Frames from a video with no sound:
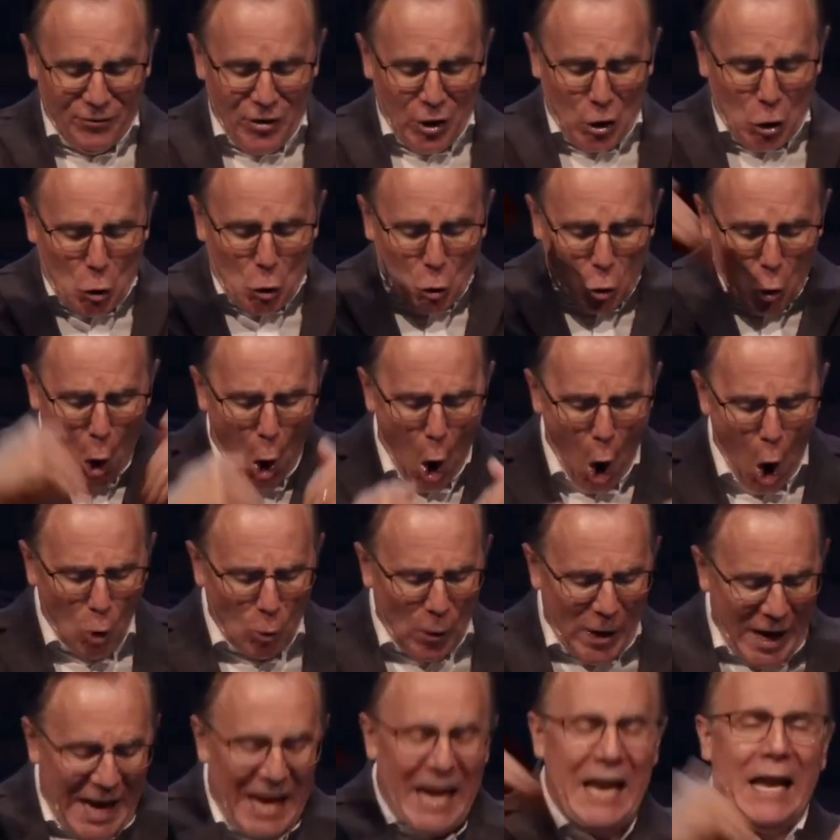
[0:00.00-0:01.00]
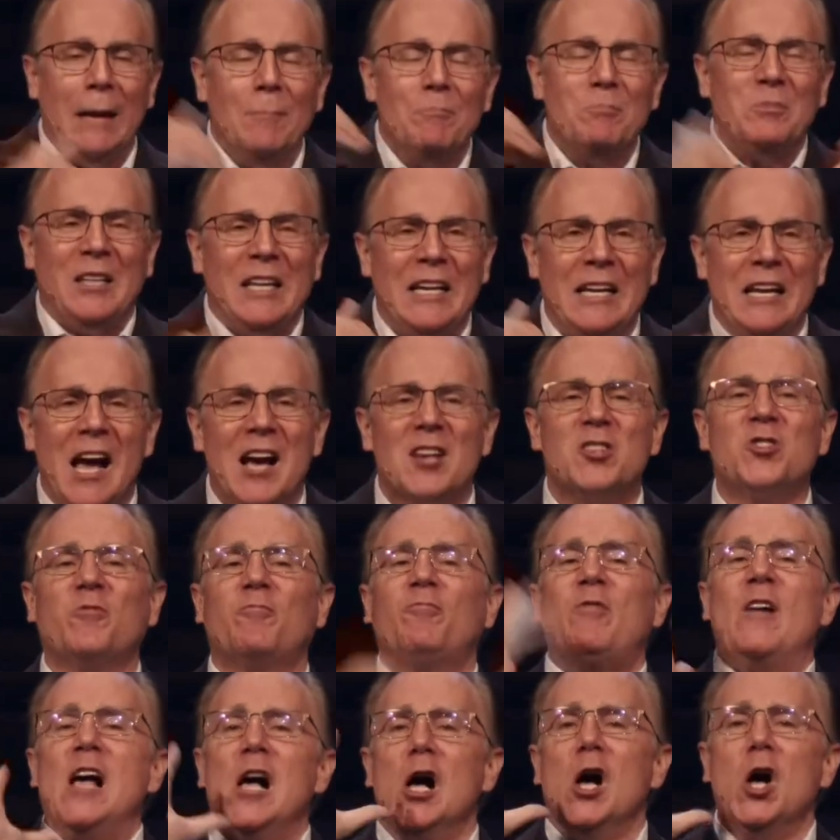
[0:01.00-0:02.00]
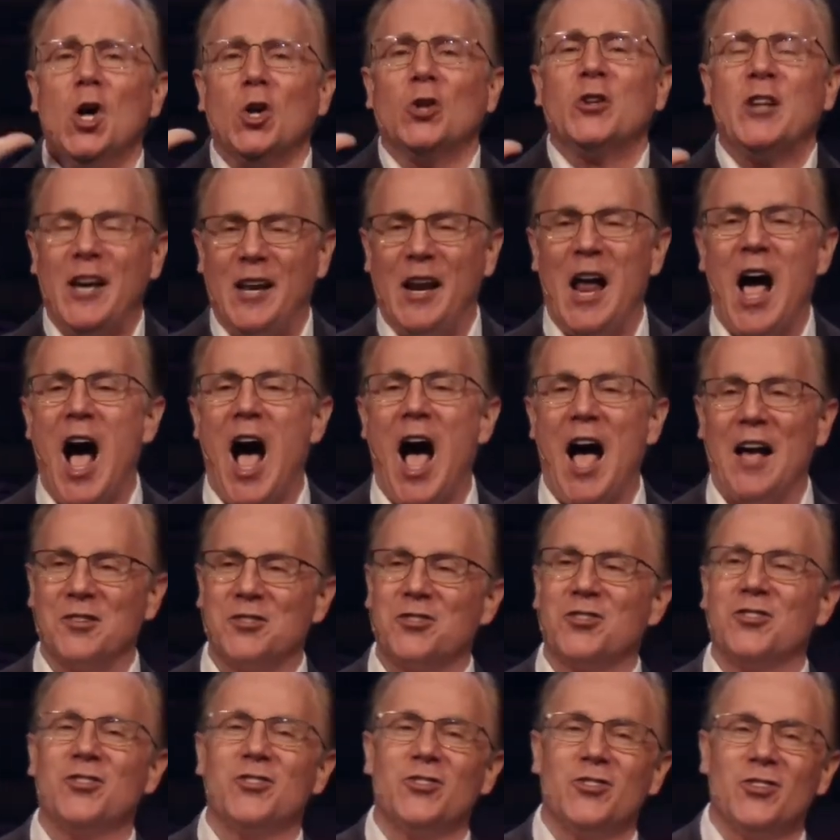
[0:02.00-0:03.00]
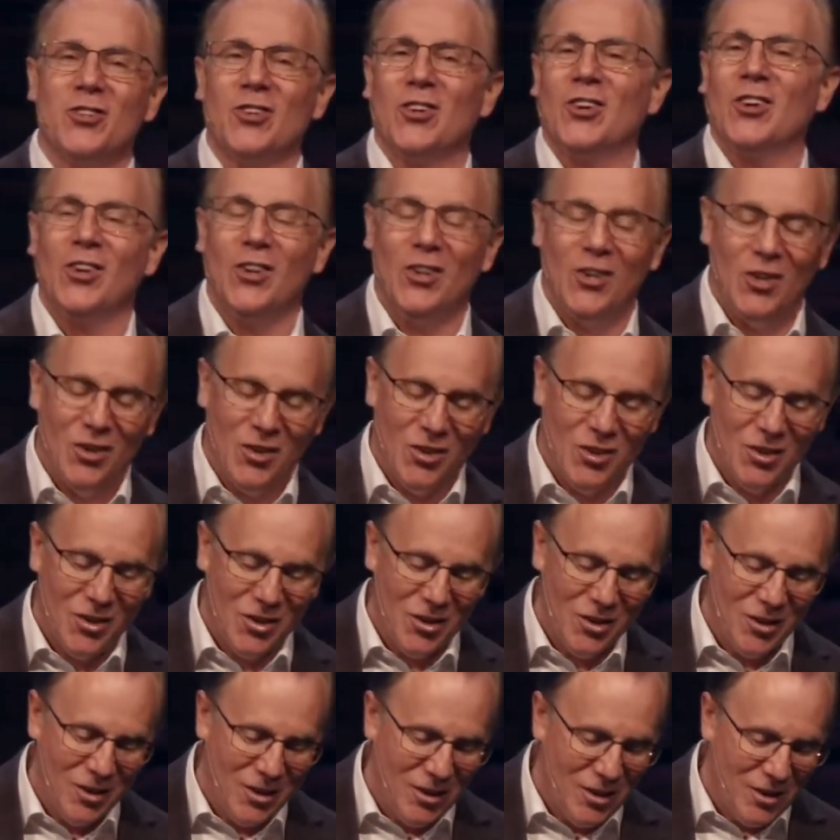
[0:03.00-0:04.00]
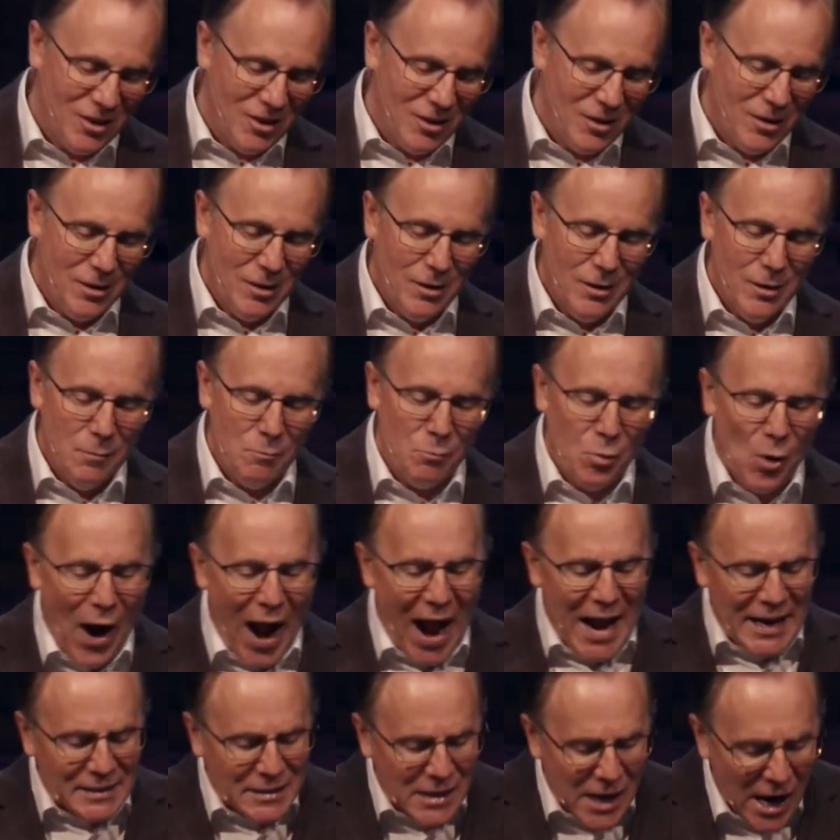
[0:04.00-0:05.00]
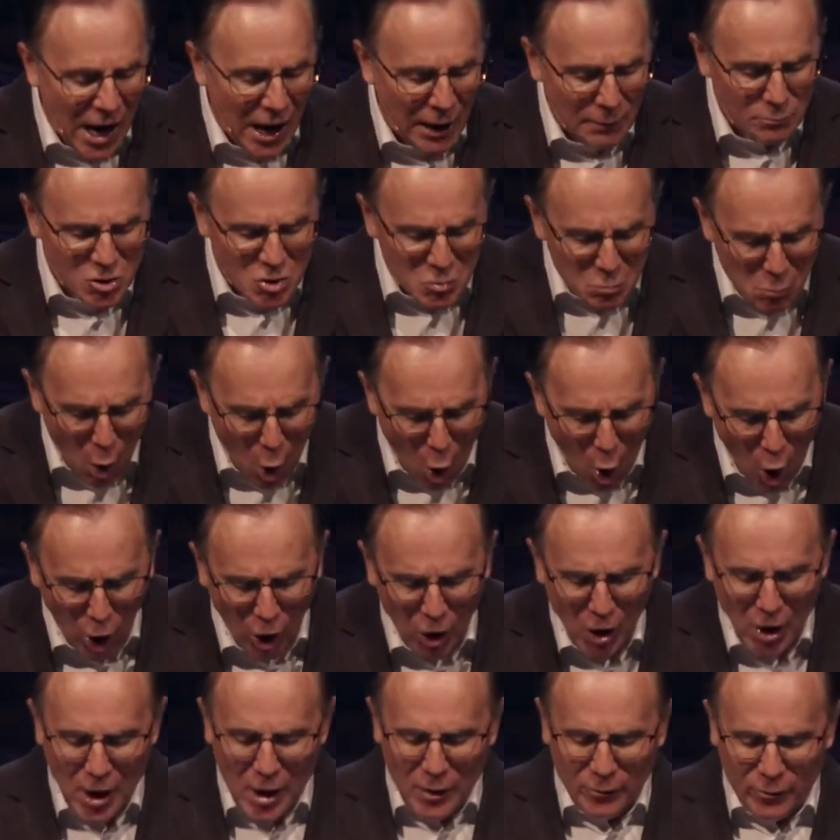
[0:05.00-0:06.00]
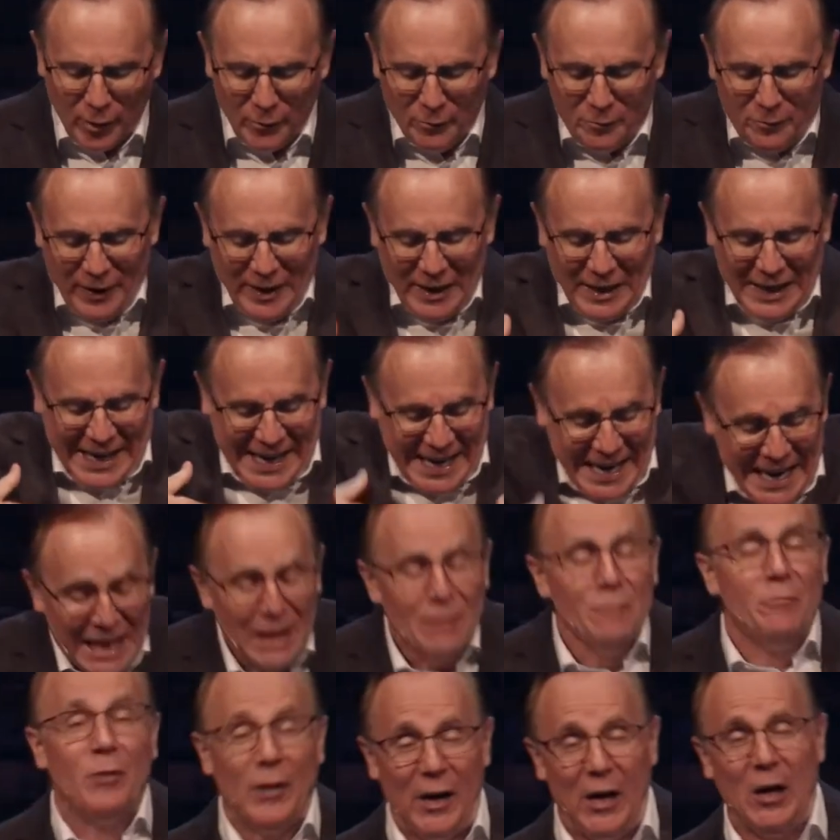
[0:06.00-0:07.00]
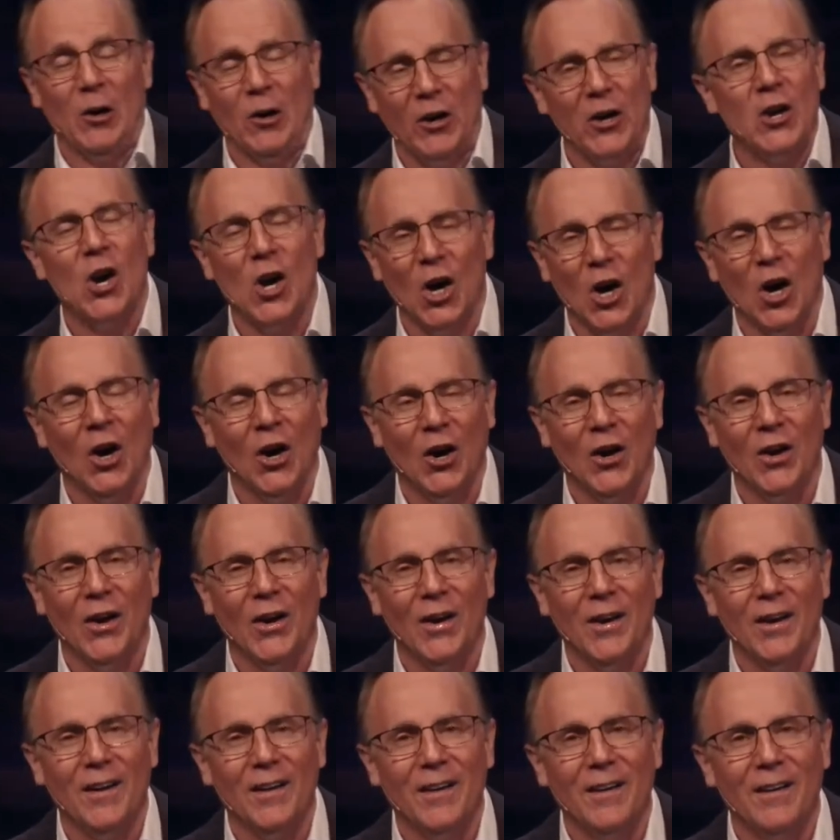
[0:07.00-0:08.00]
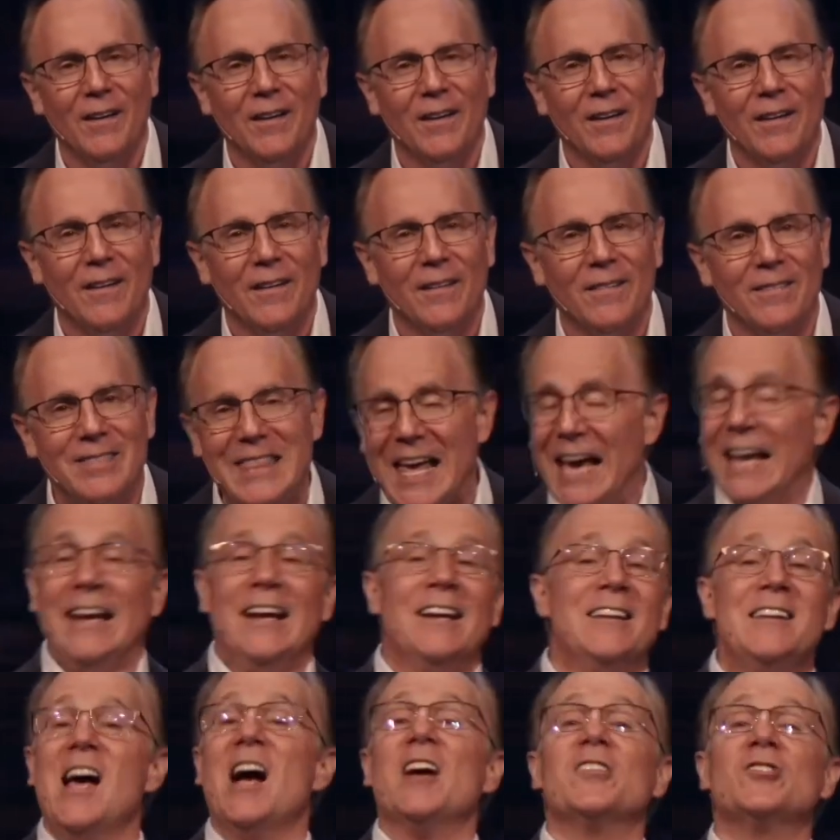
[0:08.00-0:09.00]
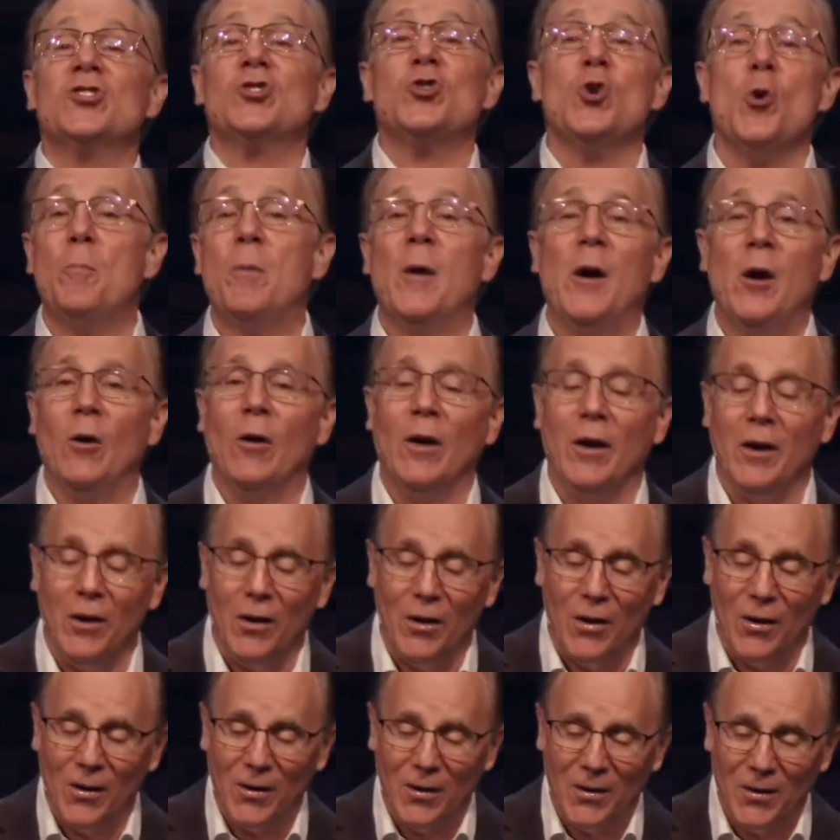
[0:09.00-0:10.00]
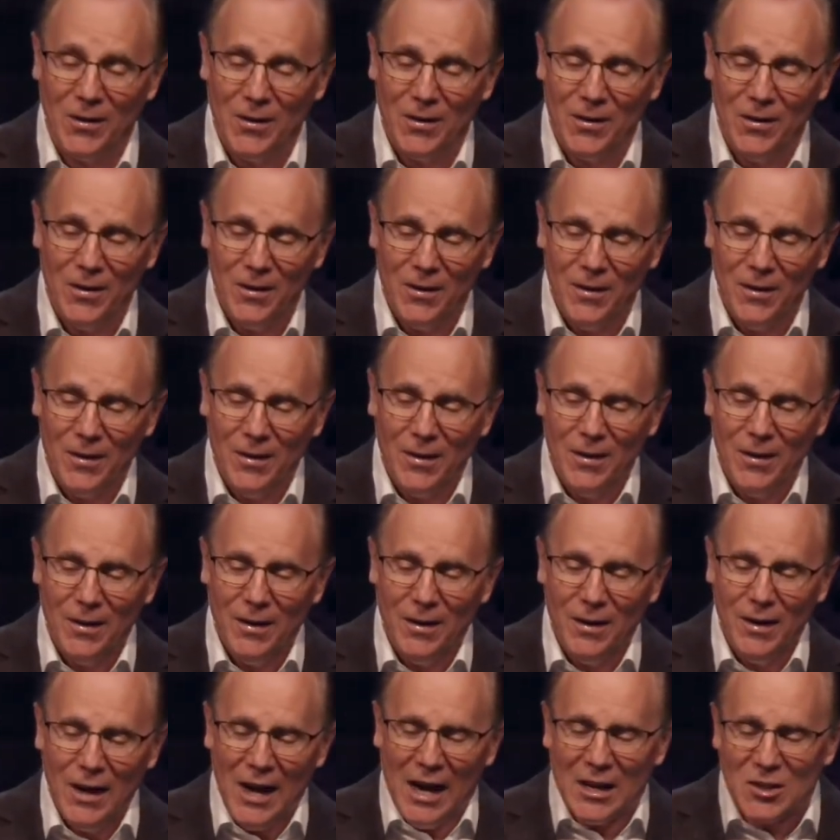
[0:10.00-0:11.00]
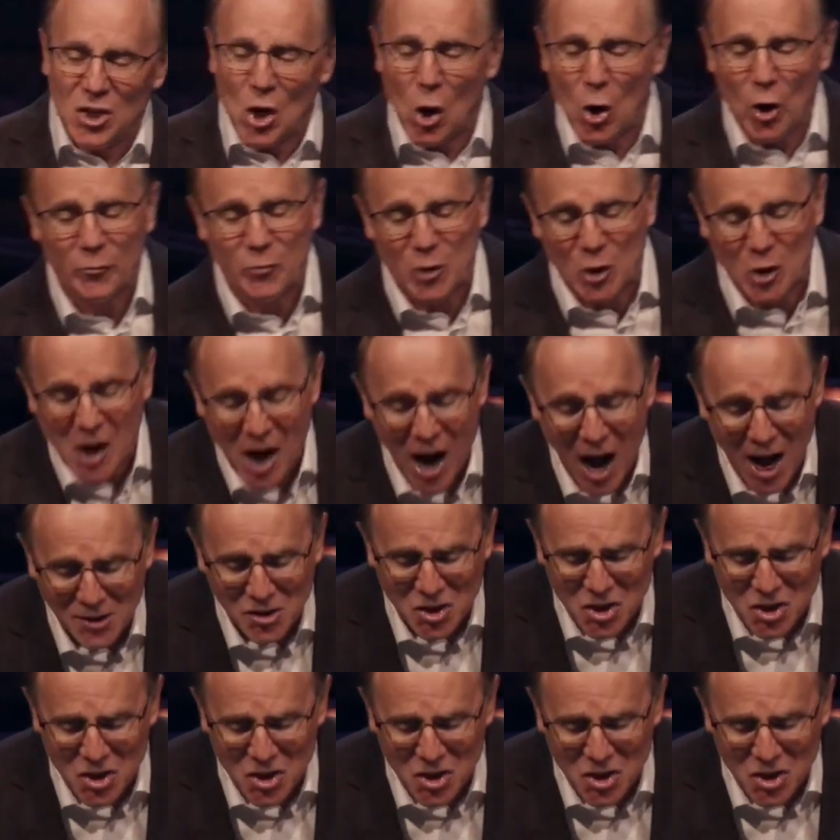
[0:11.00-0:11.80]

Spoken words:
to have the glory emptiness filled in us. Pride comes more from feeling inferior than it does superior. And so if you're